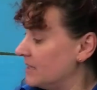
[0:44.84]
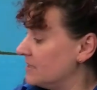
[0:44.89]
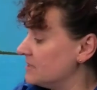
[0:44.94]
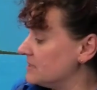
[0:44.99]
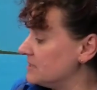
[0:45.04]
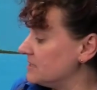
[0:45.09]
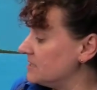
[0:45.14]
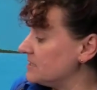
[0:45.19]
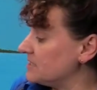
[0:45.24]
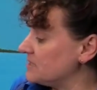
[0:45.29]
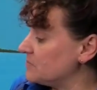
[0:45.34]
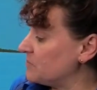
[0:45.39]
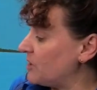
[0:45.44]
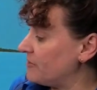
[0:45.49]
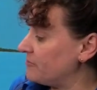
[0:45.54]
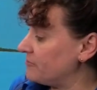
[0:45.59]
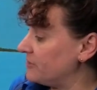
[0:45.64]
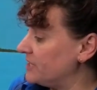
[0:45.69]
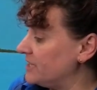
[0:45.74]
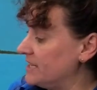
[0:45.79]
So this is
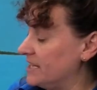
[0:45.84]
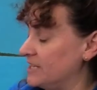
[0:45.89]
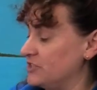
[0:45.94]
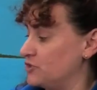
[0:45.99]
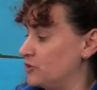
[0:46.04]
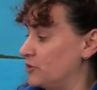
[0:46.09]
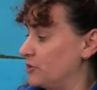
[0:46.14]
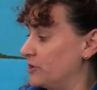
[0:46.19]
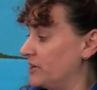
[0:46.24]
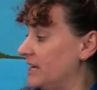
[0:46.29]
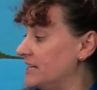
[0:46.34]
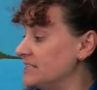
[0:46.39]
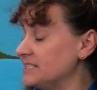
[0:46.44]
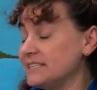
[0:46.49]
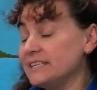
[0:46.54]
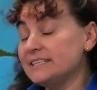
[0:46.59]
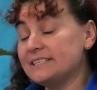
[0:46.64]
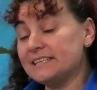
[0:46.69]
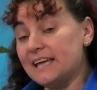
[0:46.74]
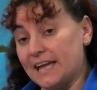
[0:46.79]
my friend Hedgehog, and
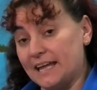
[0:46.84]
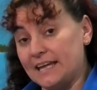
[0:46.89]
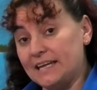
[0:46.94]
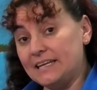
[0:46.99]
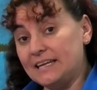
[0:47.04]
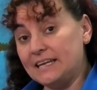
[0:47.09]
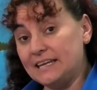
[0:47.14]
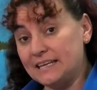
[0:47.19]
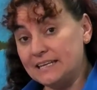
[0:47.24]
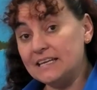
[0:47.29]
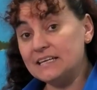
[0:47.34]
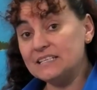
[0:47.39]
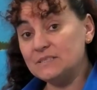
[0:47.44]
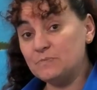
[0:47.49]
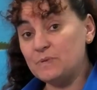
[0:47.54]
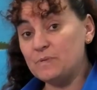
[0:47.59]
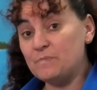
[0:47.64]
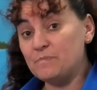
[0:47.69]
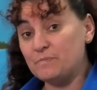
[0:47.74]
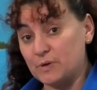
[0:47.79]
today he has
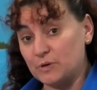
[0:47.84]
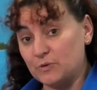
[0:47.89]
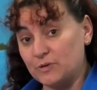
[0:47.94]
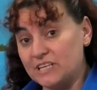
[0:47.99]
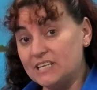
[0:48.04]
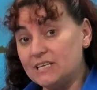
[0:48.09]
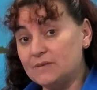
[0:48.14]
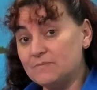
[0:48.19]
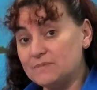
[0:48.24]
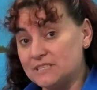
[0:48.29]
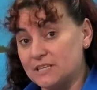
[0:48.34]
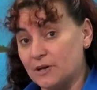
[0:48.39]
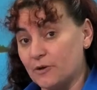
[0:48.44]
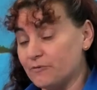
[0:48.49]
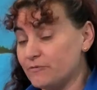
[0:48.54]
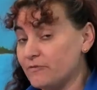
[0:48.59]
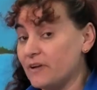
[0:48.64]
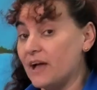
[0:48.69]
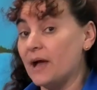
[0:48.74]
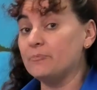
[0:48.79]
been building
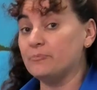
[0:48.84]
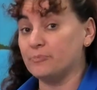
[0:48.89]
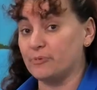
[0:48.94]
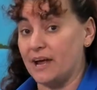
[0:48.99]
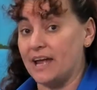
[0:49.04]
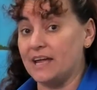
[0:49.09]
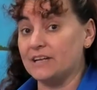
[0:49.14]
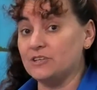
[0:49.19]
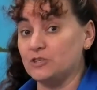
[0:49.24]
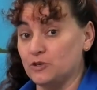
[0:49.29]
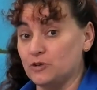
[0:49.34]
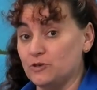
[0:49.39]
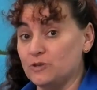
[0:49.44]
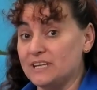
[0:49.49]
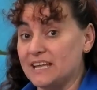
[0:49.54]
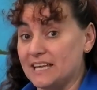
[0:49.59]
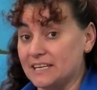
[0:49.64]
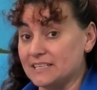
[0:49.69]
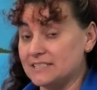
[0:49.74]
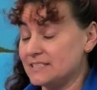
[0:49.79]
himself a brand new
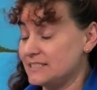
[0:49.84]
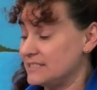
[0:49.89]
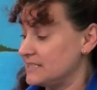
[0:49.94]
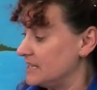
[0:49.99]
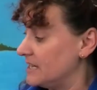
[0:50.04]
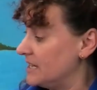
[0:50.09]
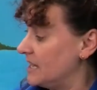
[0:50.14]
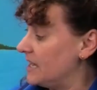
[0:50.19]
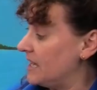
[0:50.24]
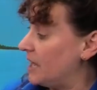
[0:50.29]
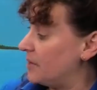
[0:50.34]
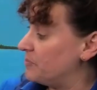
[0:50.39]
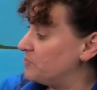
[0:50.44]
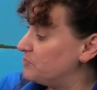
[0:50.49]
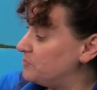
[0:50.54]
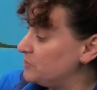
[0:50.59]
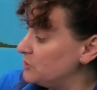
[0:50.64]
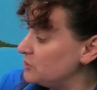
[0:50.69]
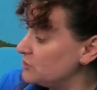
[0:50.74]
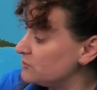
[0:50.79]
nest. A
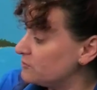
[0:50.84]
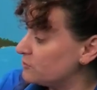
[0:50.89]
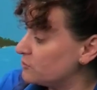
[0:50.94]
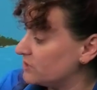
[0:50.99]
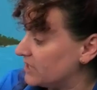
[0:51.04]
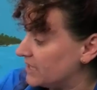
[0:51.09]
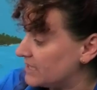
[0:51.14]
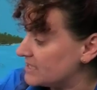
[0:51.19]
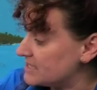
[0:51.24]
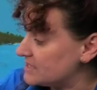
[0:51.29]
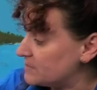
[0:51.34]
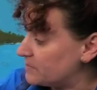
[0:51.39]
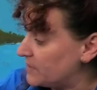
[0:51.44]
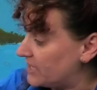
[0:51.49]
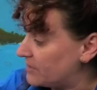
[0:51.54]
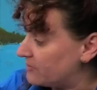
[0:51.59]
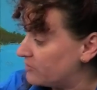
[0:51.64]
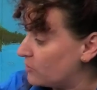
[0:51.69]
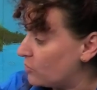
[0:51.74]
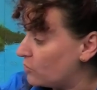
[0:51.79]
beautiful nest
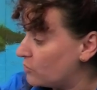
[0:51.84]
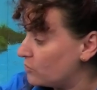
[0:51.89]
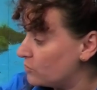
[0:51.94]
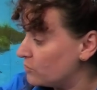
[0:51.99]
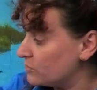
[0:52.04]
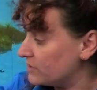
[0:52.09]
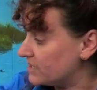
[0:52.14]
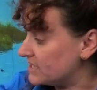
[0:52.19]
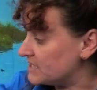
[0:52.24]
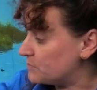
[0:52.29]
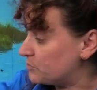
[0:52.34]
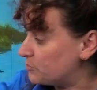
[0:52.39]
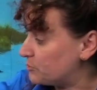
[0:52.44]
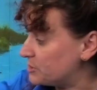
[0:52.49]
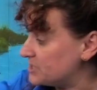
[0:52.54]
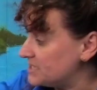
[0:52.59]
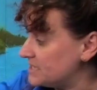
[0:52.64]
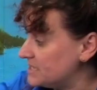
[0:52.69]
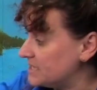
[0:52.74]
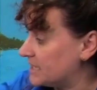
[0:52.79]
made of all these
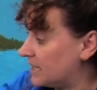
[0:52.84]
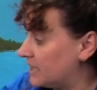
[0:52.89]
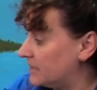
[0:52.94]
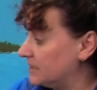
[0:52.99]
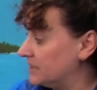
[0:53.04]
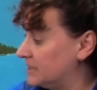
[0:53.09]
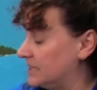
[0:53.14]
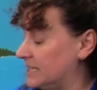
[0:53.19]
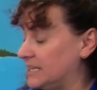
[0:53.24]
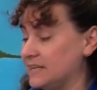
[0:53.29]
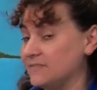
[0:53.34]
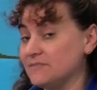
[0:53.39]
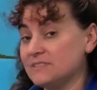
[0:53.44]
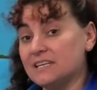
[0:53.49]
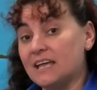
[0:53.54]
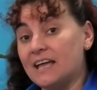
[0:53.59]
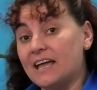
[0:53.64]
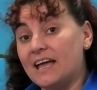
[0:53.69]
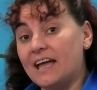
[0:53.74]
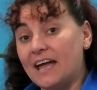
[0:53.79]
pretty coloured
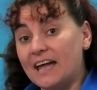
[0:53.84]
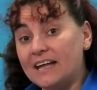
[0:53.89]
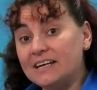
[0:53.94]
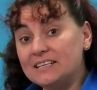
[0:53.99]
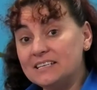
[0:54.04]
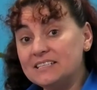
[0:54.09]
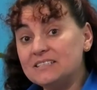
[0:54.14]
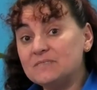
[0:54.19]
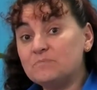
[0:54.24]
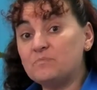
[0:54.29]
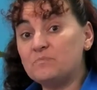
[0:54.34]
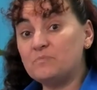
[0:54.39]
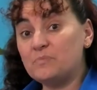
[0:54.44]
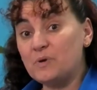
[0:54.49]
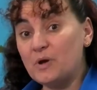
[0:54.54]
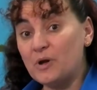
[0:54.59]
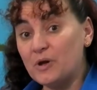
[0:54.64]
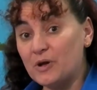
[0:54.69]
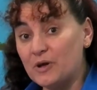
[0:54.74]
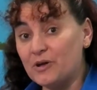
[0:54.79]
leaves, and it is
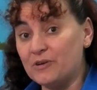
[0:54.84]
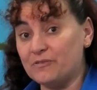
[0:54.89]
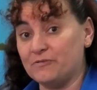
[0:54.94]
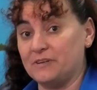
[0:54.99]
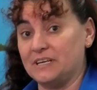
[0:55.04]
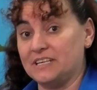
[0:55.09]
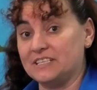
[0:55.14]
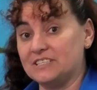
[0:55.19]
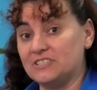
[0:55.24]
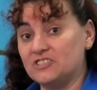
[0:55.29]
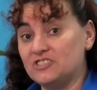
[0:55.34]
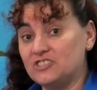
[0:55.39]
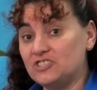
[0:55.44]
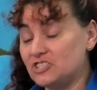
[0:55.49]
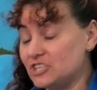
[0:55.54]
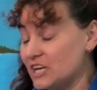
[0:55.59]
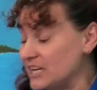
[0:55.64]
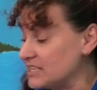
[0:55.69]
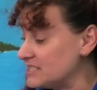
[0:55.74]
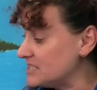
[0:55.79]
perfect,
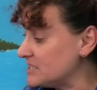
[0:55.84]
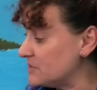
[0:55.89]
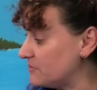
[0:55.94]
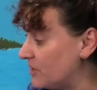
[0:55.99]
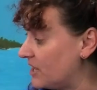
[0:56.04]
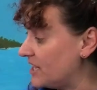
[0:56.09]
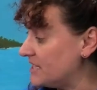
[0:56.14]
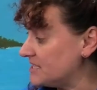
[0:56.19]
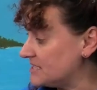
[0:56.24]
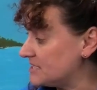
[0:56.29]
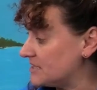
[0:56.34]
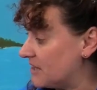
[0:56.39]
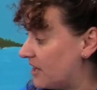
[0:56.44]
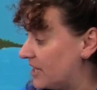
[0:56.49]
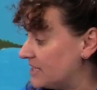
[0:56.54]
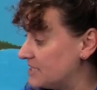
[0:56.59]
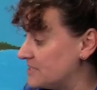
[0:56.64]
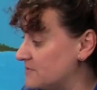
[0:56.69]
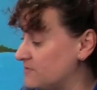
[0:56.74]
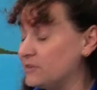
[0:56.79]
just the right
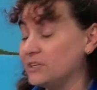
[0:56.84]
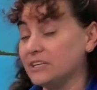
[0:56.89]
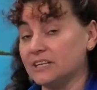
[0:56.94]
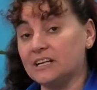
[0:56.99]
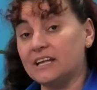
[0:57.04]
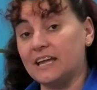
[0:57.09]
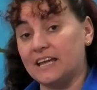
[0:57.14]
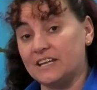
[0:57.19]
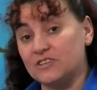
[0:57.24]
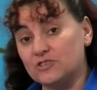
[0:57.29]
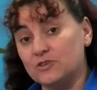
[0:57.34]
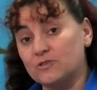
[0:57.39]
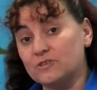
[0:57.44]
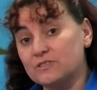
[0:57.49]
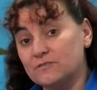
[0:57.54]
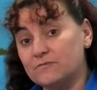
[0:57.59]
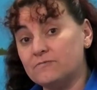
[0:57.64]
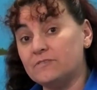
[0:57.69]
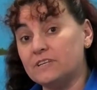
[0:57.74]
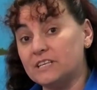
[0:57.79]
size for little
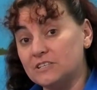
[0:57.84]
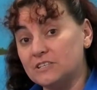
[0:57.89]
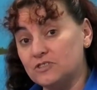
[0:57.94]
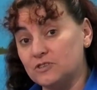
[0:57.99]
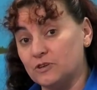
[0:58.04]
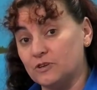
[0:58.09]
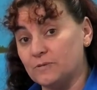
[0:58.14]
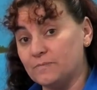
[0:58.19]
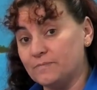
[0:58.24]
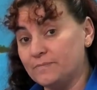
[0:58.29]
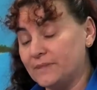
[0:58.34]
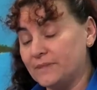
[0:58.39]
Hedgehog to fit into.